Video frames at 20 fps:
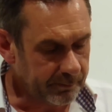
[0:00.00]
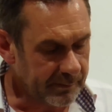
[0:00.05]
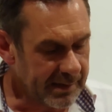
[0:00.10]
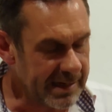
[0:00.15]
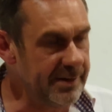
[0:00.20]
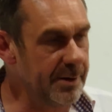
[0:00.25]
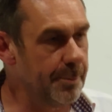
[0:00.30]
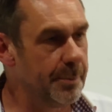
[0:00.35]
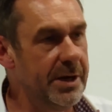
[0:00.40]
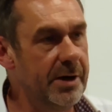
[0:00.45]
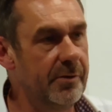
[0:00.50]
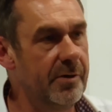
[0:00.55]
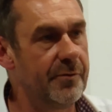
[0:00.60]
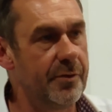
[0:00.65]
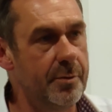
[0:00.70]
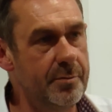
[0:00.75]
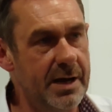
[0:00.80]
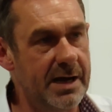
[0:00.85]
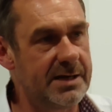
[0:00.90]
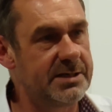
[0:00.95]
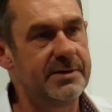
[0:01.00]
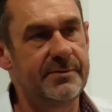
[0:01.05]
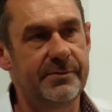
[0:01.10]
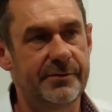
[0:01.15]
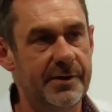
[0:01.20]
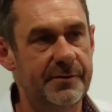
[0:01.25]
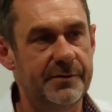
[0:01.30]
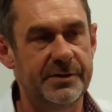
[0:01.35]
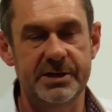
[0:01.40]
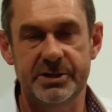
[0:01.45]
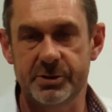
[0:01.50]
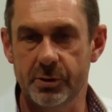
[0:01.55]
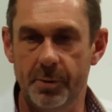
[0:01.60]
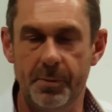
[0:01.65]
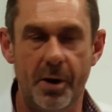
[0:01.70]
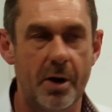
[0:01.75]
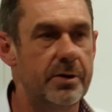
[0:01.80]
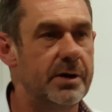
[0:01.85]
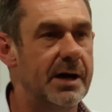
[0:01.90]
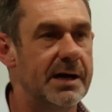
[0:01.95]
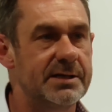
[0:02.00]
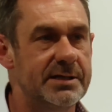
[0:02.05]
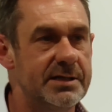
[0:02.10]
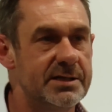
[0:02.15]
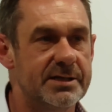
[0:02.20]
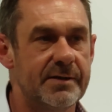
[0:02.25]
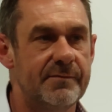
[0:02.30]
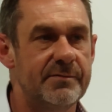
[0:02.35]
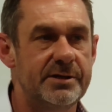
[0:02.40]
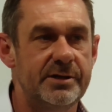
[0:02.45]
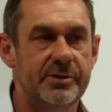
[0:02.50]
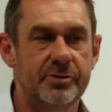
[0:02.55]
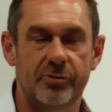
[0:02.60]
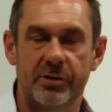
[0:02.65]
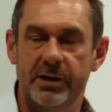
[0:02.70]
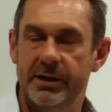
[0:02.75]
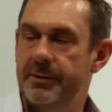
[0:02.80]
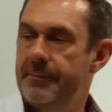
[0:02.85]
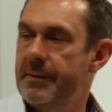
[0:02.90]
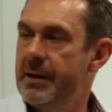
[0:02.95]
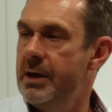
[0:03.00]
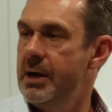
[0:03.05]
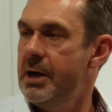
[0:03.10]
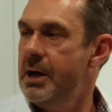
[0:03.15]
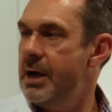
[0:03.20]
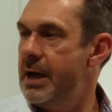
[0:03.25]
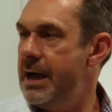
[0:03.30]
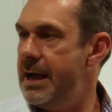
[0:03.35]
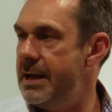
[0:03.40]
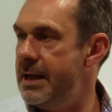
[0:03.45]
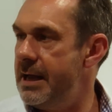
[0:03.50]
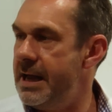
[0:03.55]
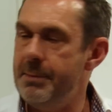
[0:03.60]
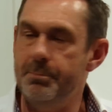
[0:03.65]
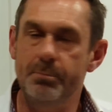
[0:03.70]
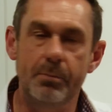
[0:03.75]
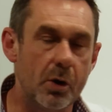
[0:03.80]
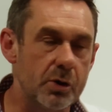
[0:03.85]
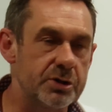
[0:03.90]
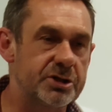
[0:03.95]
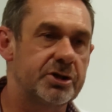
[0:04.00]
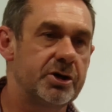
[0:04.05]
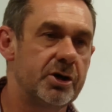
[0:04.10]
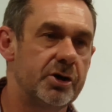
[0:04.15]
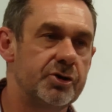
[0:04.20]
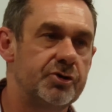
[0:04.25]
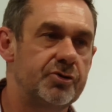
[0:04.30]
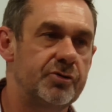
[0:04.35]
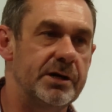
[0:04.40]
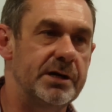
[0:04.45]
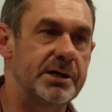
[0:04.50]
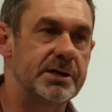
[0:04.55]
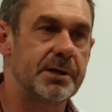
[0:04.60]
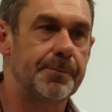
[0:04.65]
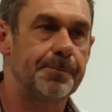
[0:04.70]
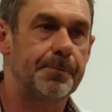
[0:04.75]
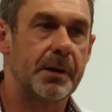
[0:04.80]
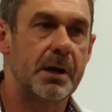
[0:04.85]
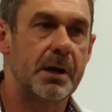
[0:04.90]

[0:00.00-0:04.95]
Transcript: In the period from 1950 to about 1973, in most countries,